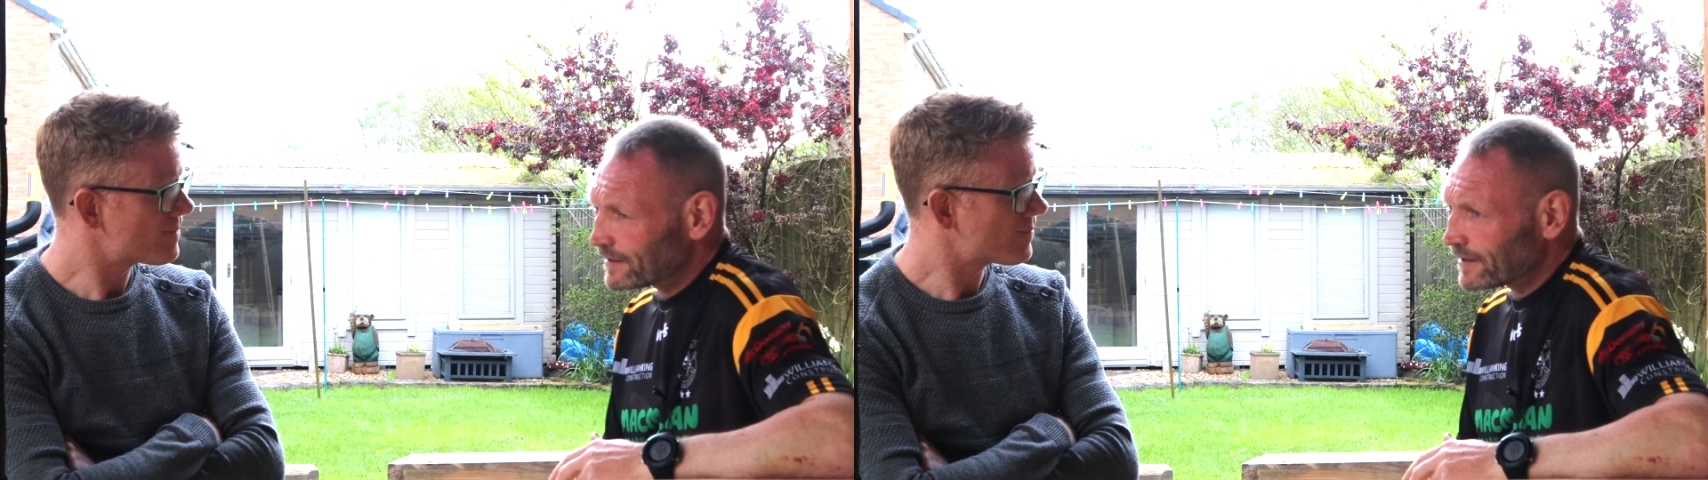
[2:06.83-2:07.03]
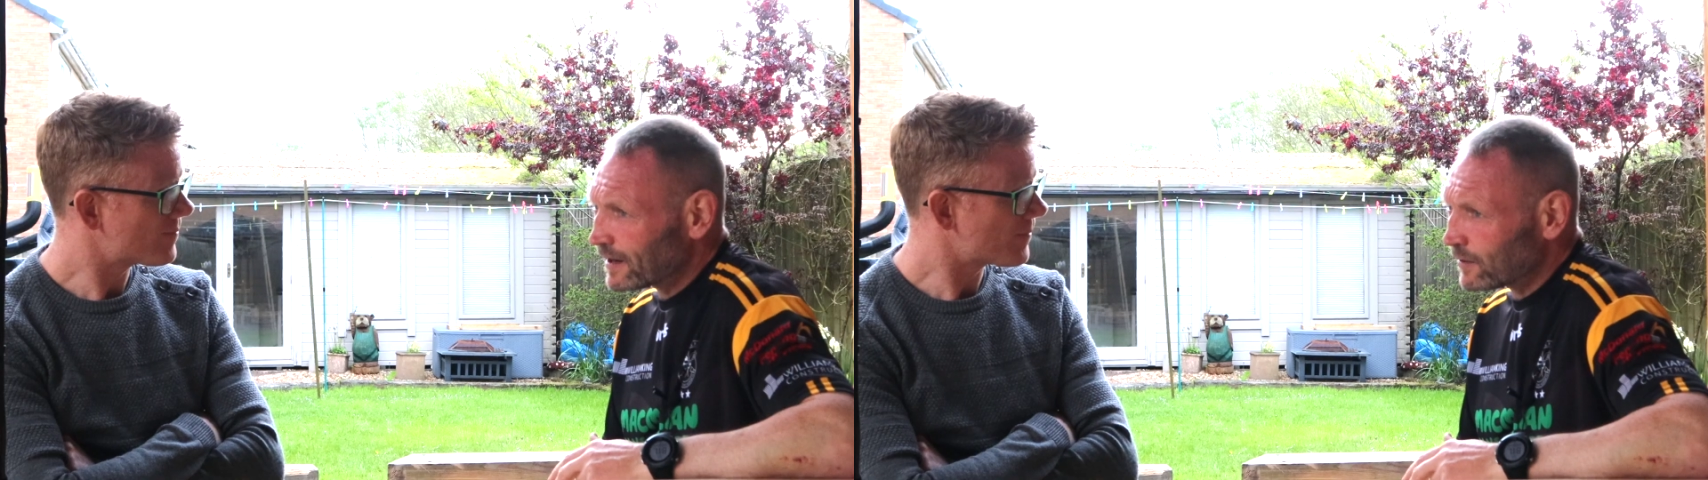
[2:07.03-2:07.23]

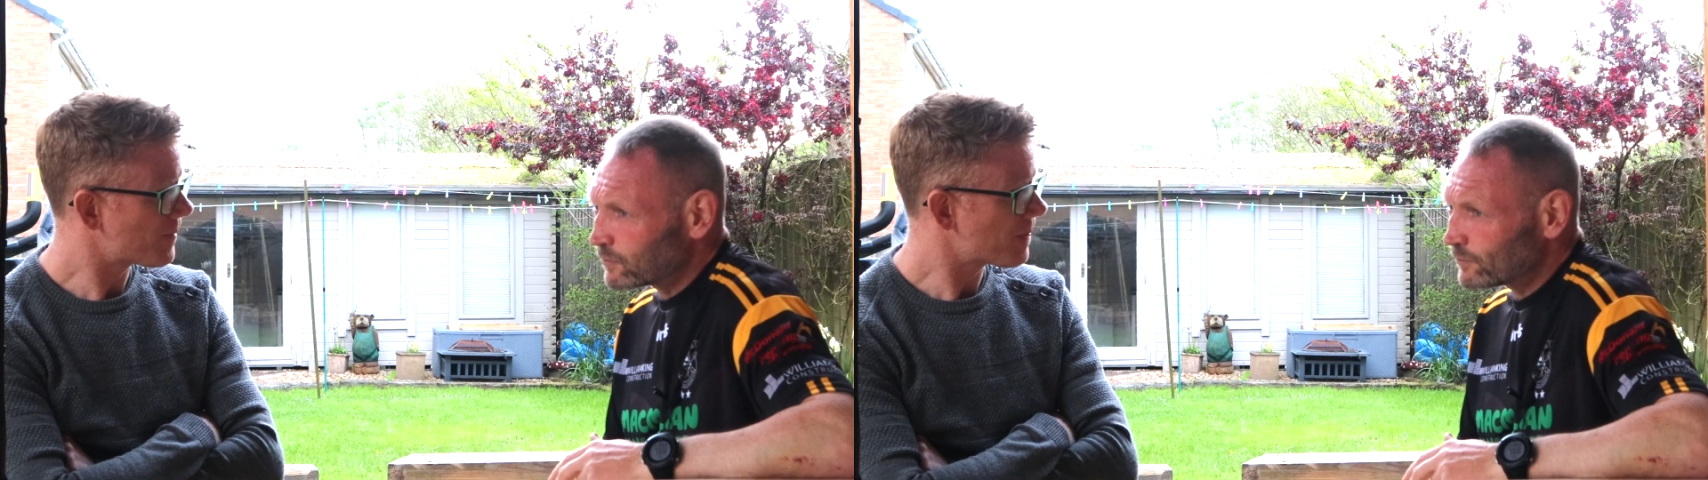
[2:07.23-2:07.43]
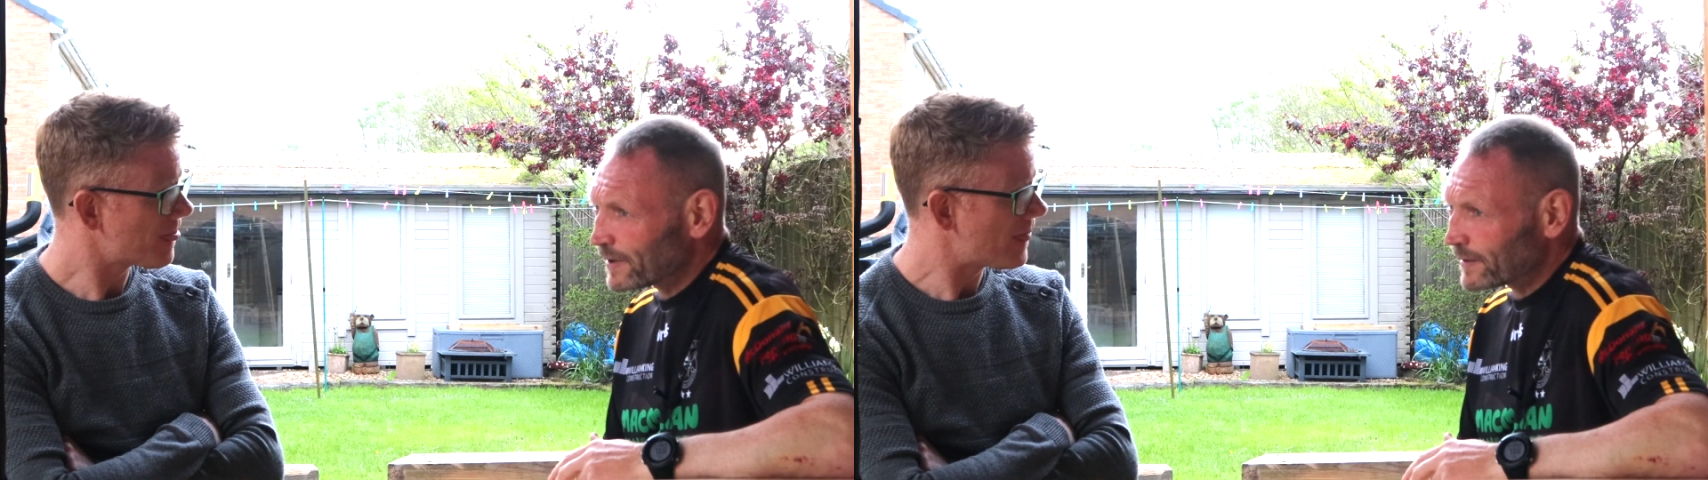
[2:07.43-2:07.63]
and how
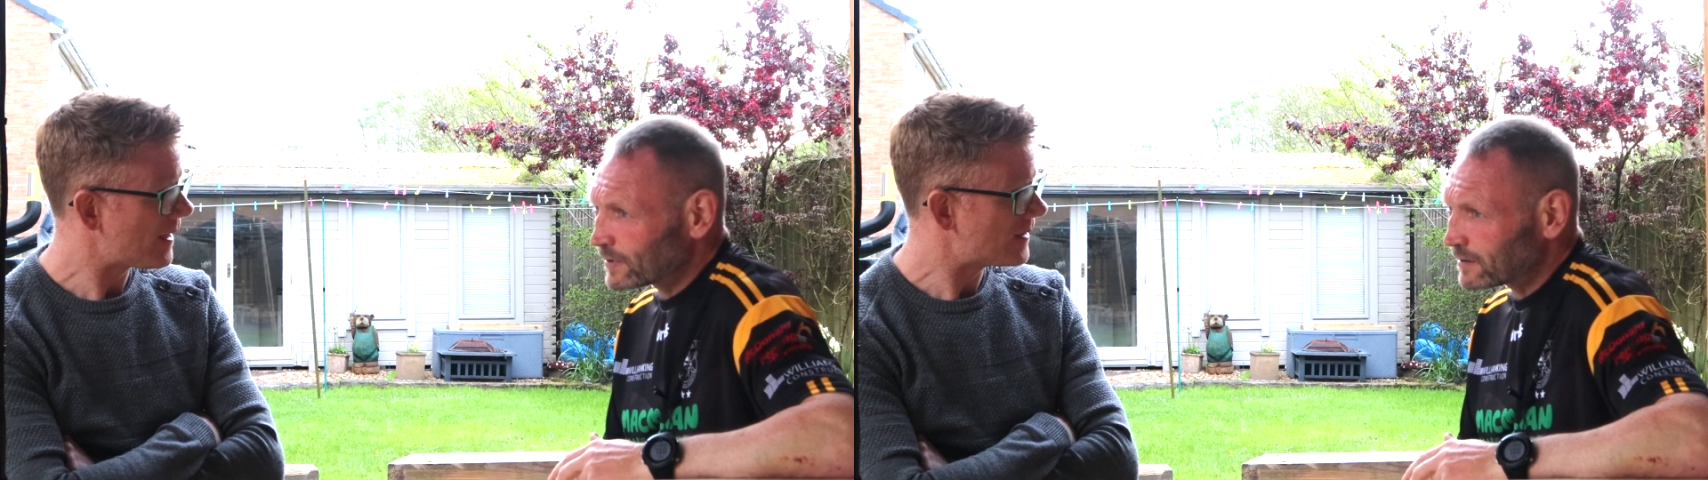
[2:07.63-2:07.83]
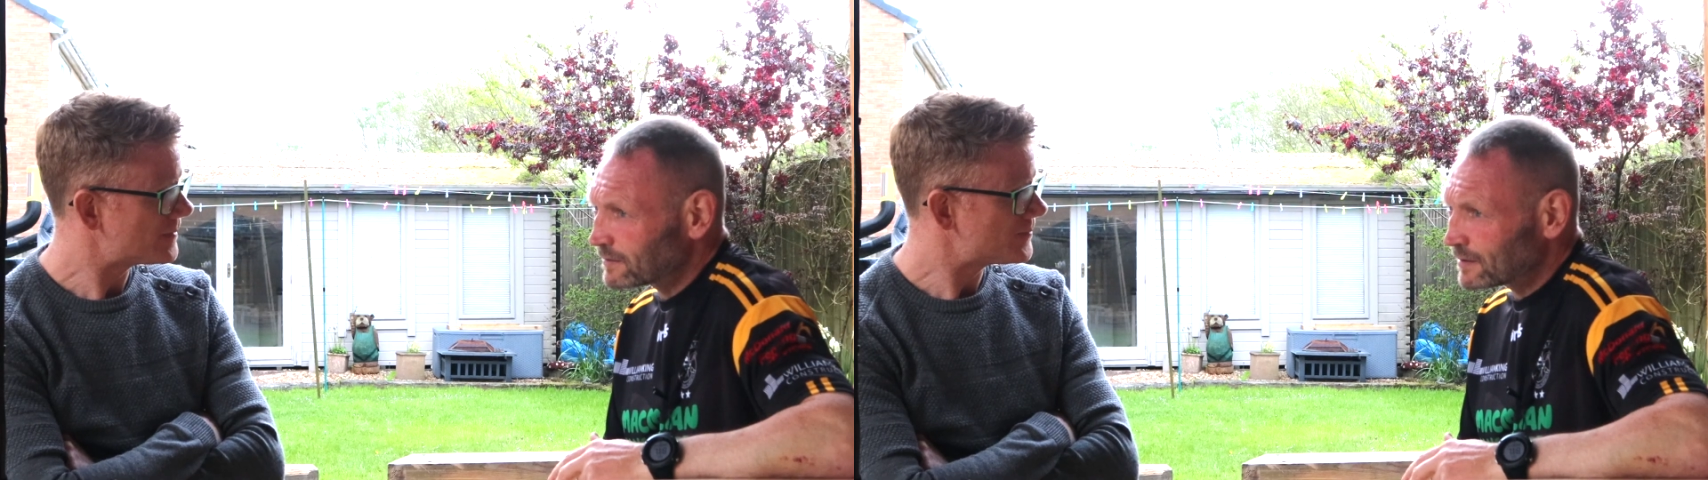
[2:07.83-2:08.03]

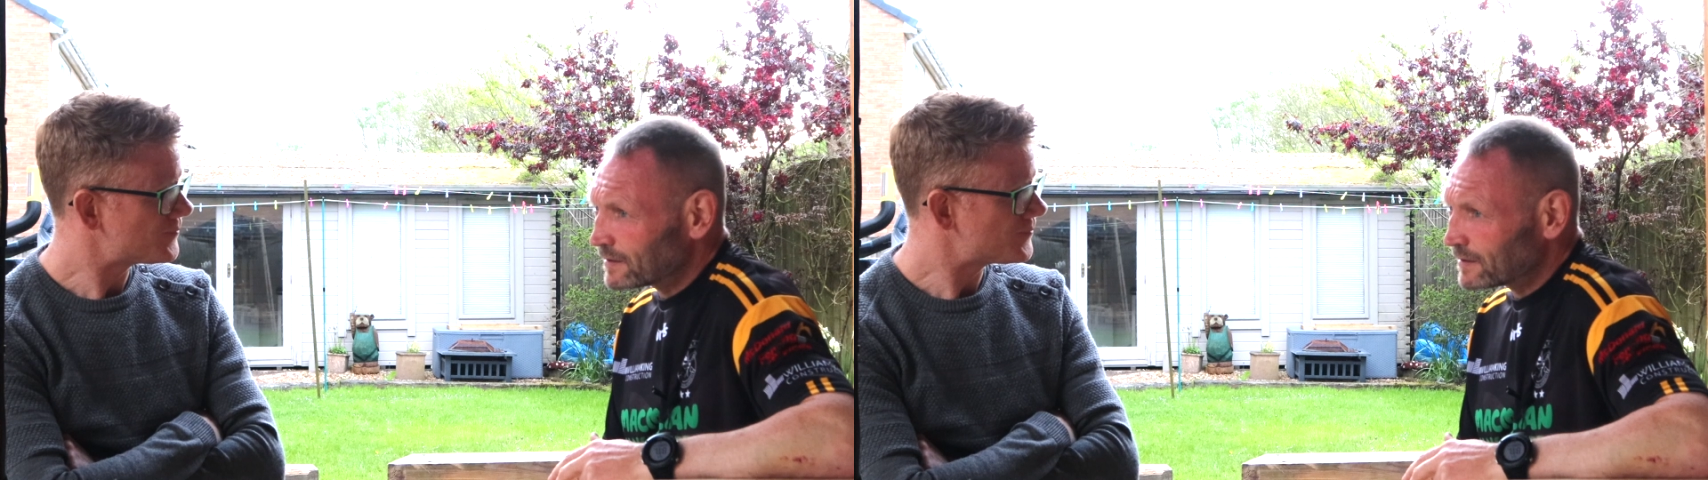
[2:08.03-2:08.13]
people